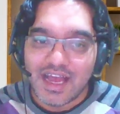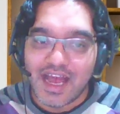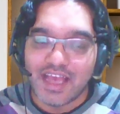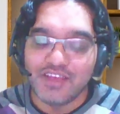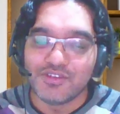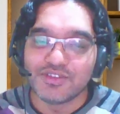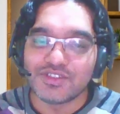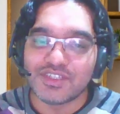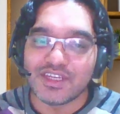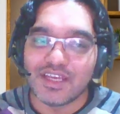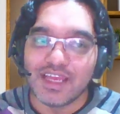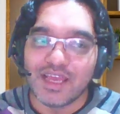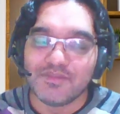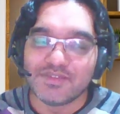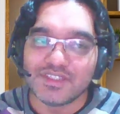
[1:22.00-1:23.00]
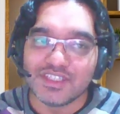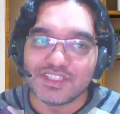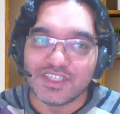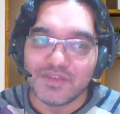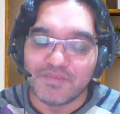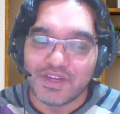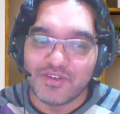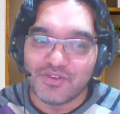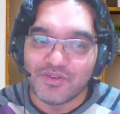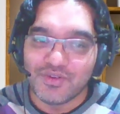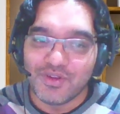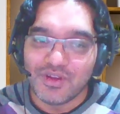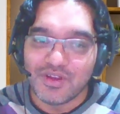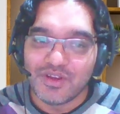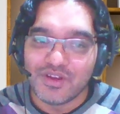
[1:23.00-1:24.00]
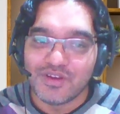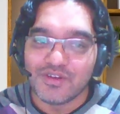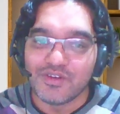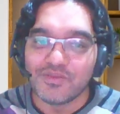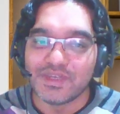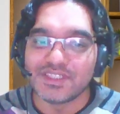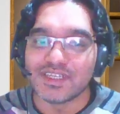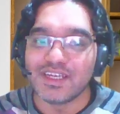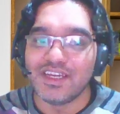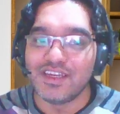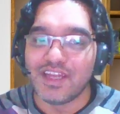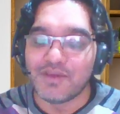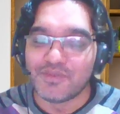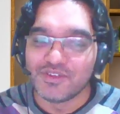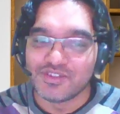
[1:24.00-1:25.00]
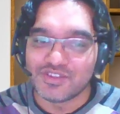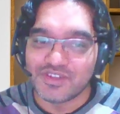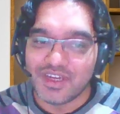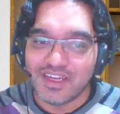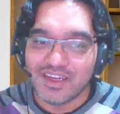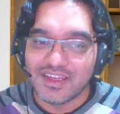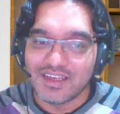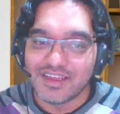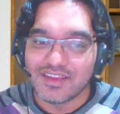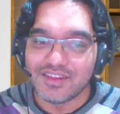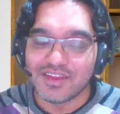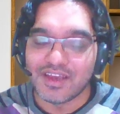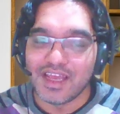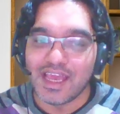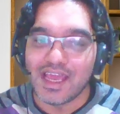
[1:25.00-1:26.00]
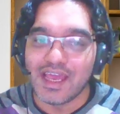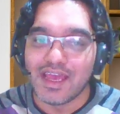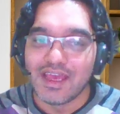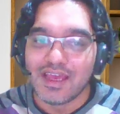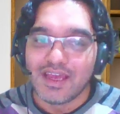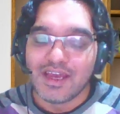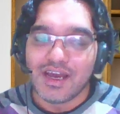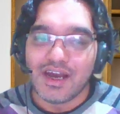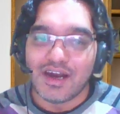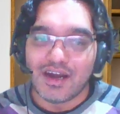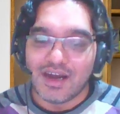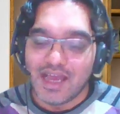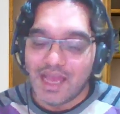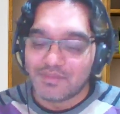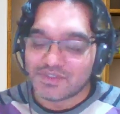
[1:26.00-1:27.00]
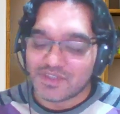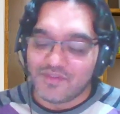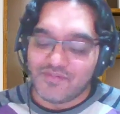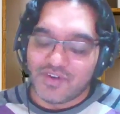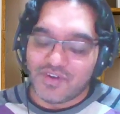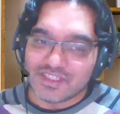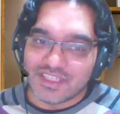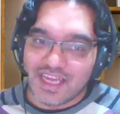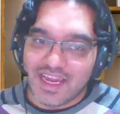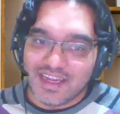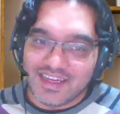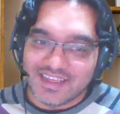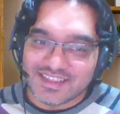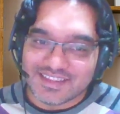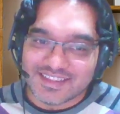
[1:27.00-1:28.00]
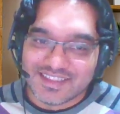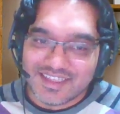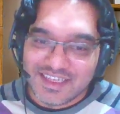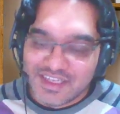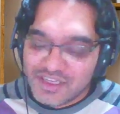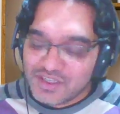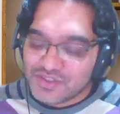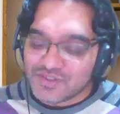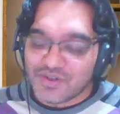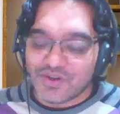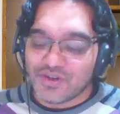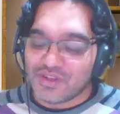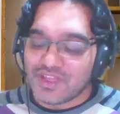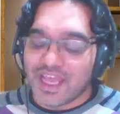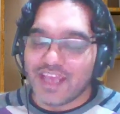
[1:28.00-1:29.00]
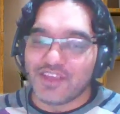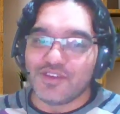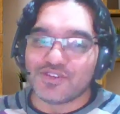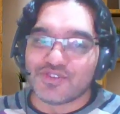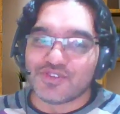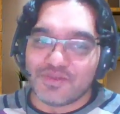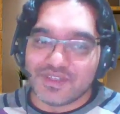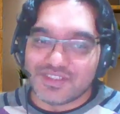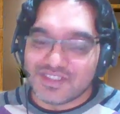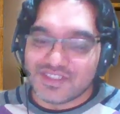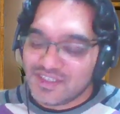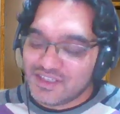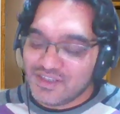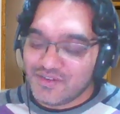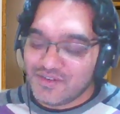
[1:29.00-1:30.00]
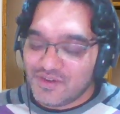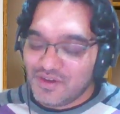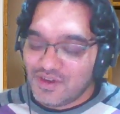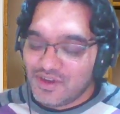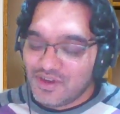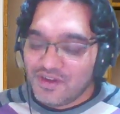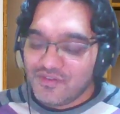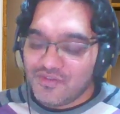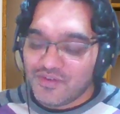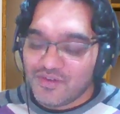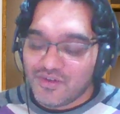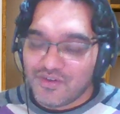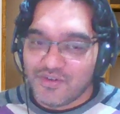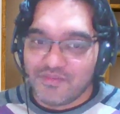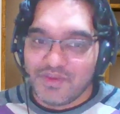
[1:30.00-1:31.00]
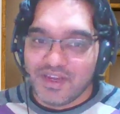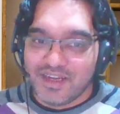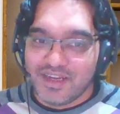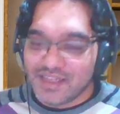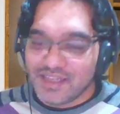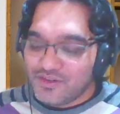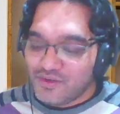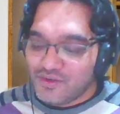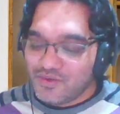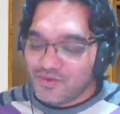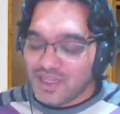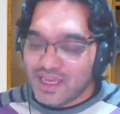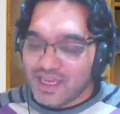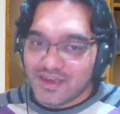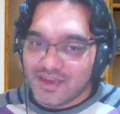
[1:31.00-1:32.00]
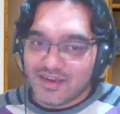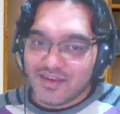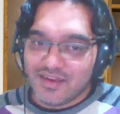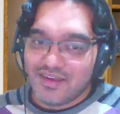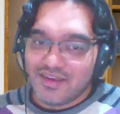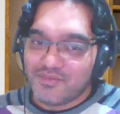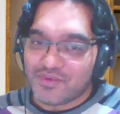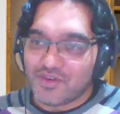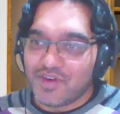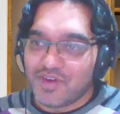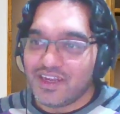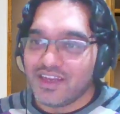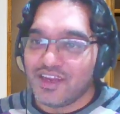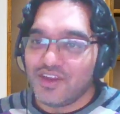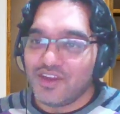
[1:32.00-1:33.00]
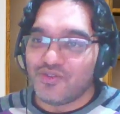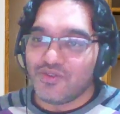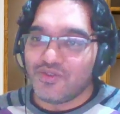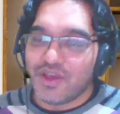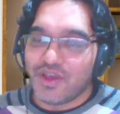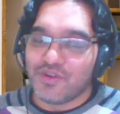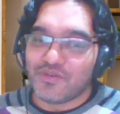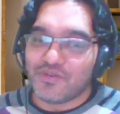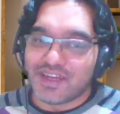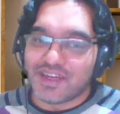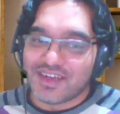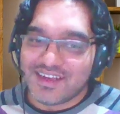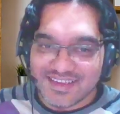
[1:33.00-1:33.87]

I used MC snippet tool to basically demonstrate the AmScript functionalities. So thank you so much, for building that tool and providing it to everyone.